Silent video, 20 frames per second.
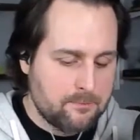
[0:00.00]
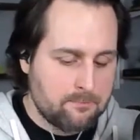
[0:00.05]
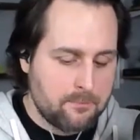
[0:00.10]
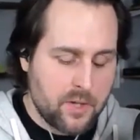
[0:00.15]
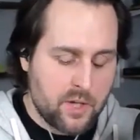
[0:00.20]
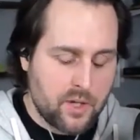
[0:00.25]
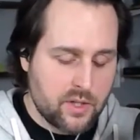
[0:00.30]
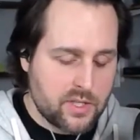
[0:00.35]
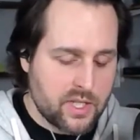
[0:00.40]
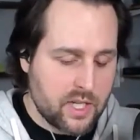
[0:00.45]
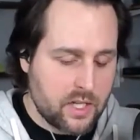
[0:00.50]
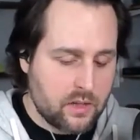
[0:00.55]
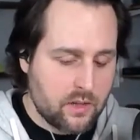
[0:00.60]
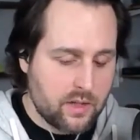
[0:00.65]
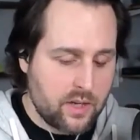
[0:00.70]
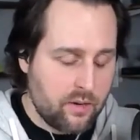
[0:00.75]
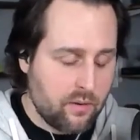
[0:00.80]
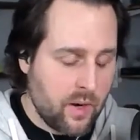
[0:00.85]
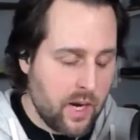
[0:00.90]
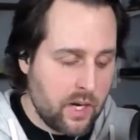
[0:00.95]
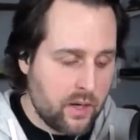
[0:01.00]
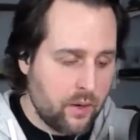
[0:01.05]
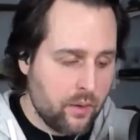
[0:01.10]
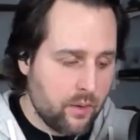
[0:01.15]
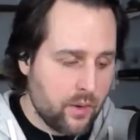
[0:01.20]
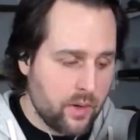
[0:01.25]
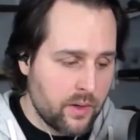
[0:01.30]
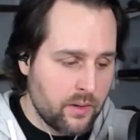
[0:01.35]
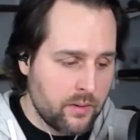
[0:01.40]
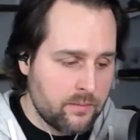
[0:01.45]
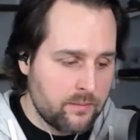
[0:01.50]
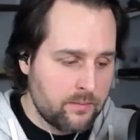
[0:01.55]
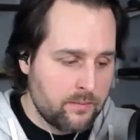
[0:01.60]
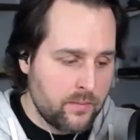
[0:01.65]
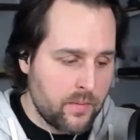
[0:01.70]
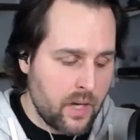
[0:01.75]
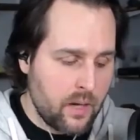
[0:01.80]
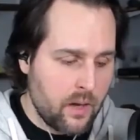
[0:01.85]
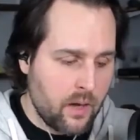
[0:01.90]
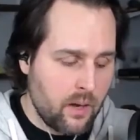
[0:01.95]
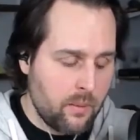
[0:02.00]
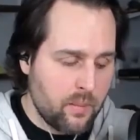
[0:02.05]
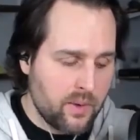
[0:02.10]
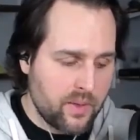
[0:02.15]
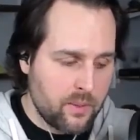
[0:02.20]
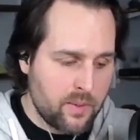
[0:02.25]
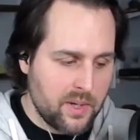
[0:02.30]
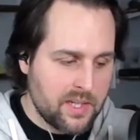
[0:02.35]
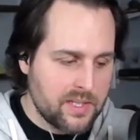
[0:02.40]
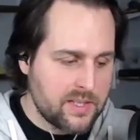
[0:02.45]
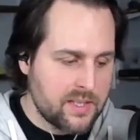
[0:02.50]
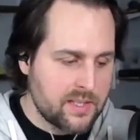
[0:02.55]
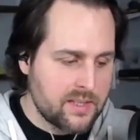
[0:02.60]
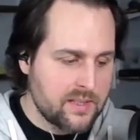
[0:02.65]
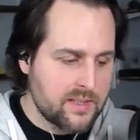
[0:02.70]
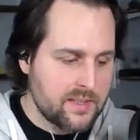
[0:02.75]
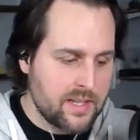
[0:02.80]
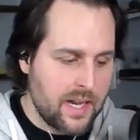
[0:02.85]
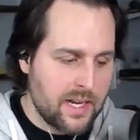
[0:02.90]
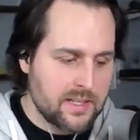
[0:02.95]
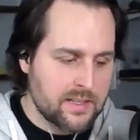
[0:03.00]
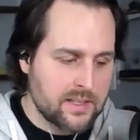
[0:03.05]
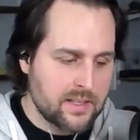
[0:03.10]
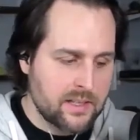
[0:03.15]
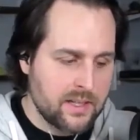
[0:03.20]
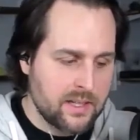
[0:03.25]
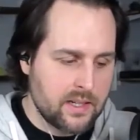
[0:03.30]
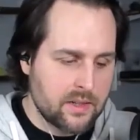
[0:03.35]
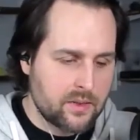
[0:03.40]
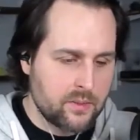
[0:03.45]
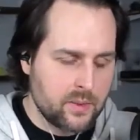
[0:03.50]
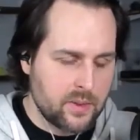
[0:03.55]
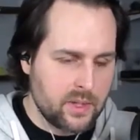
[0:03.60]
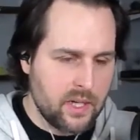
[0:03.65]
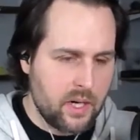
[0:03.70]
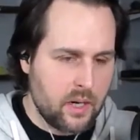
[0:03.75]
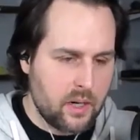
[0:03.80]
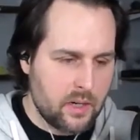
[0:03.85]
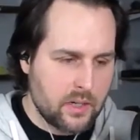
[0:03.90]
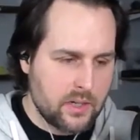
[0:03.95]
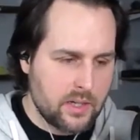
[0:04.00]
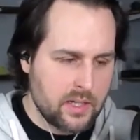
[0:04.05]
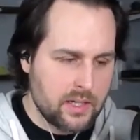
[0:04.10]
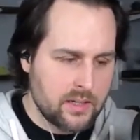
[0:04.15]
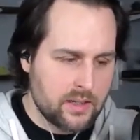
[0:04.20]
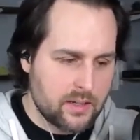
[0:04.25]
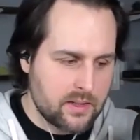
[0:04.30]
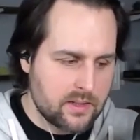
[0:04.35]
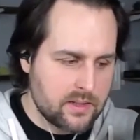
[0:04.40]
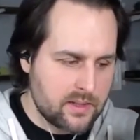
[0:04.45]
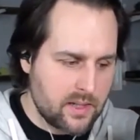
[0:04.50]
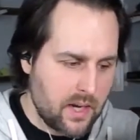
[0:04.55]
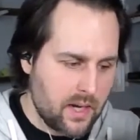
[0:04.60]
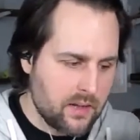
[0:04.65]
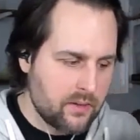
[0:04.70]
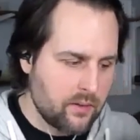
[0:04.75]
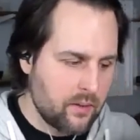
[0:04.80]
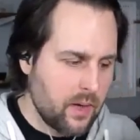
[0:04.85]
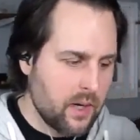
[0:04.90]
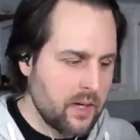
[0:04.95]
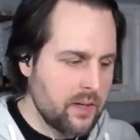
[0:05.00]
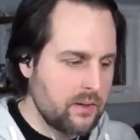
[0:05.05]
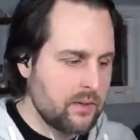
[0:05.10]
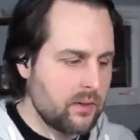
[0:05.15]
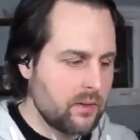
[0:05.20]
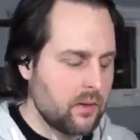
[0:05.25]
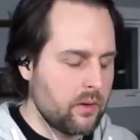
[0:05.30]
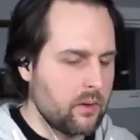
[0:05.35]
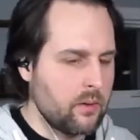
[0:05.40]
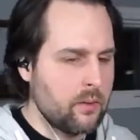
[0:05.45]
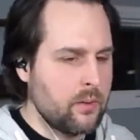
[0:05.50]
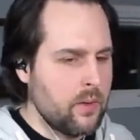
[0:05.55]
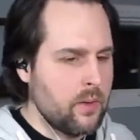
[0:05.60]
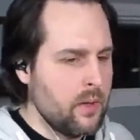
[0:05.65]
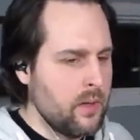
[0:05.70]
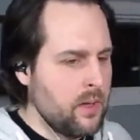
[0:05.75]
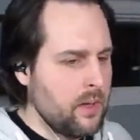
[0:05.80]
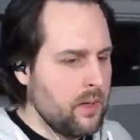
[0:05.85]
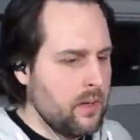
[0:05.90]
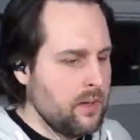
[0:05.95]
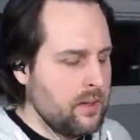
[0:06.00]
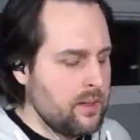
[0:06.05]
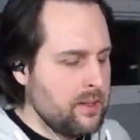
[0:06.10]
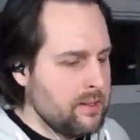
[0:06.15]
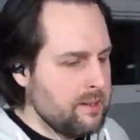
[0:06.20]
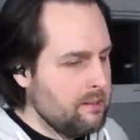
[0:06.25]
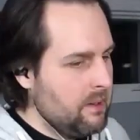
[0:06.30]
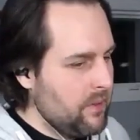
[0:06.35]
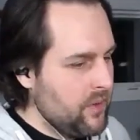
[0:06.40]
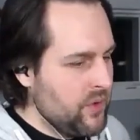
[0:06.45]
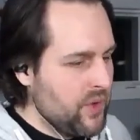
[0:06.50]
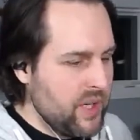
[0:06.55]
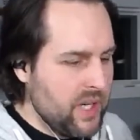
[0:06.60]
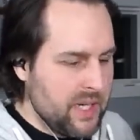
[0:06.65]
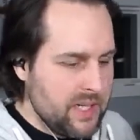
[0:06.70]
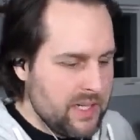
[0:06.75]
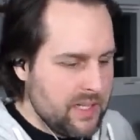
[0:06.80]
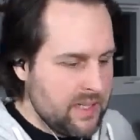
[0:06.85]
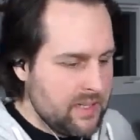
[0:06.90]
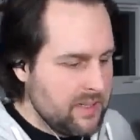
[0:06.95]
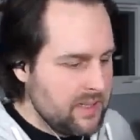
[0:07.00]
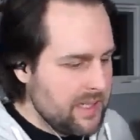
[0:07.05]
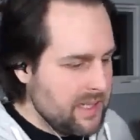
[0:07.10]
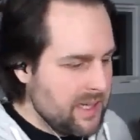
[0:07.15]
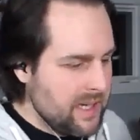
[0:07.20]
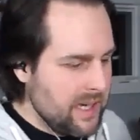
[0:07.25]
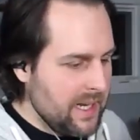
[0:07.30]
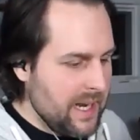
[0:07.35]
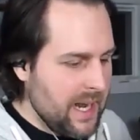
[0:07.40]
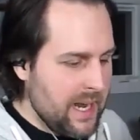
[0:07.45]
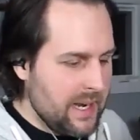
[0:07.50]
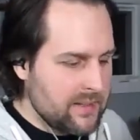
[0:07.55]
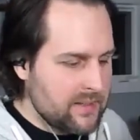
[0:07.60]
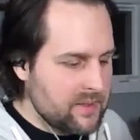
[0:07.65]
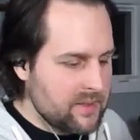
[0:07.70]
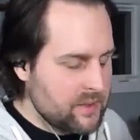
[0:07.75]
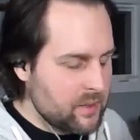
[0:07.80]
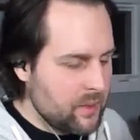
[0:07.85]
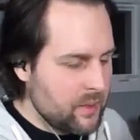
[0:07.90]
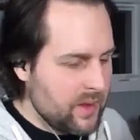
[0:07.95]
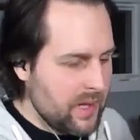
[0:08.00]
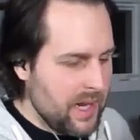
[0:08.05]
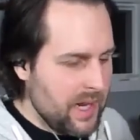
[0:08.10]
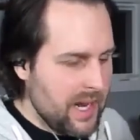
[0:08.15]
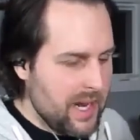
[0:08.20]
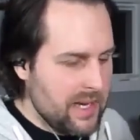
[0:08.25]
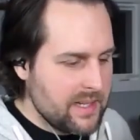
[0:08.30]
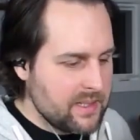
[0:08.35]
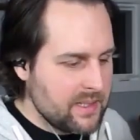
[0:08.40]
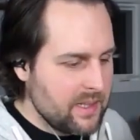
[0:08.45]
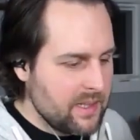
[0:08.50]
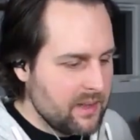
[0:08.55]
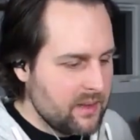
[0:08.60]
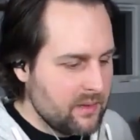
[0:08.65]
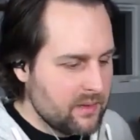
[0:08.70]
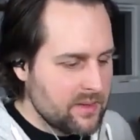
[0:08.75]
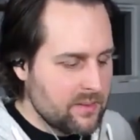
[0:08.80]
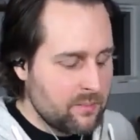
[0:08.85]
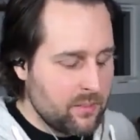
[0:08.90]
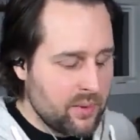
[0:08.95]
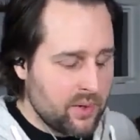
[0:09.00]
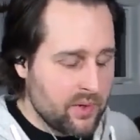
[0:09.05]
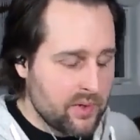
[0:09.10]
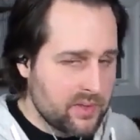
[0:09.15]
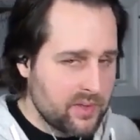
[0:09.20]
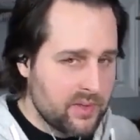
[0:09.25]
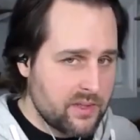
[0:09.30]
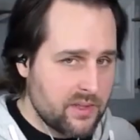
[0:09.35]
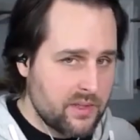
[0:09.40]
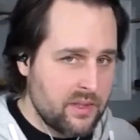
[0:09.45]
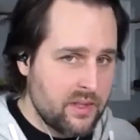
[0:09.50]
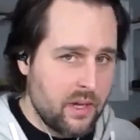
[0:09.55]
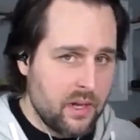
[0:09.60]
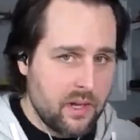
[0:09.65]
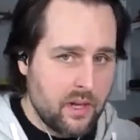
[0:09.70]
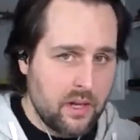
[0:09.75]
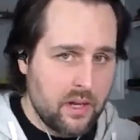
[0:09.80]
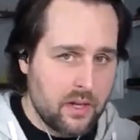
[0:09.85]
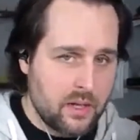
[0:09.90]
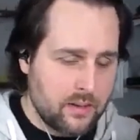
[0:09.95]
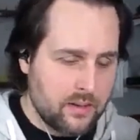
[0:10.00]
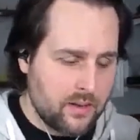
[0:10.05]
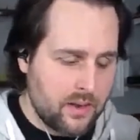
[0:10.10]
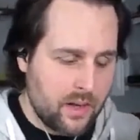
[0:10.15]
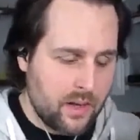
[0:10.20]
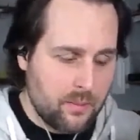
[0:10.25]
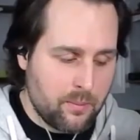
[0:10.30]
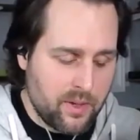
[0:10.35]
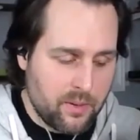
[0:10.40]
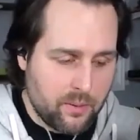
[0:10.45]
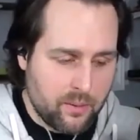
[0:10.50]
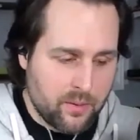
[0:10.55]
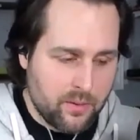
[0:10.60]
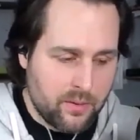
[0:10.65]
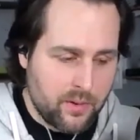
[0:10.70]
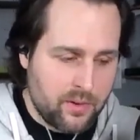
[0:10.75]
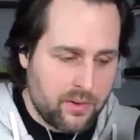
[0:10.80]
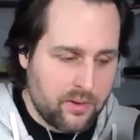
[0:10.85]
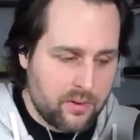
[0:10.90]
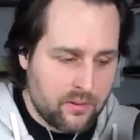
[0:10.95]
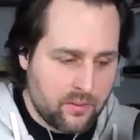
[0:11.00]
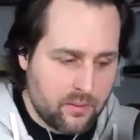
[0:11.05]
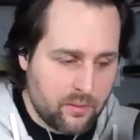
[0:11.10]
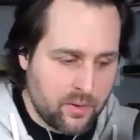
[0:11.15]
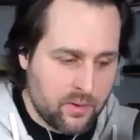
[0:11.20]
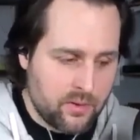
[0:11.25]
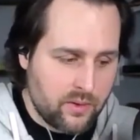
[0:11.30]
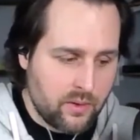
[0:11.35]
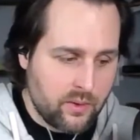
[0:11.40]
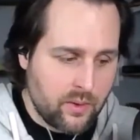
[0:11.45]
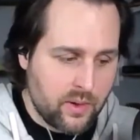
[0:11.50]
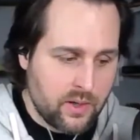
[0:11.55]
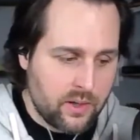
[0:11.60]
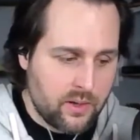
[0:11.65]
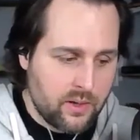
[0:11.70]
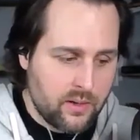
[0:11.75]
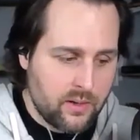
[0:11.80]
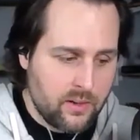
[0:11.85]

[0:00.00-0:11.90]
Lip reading: You could take a look at Rancourt. But the biggest thing is sizing, and it's really hard to get the size right. So if you can get at a store that has any of those in person, that would be worth doing.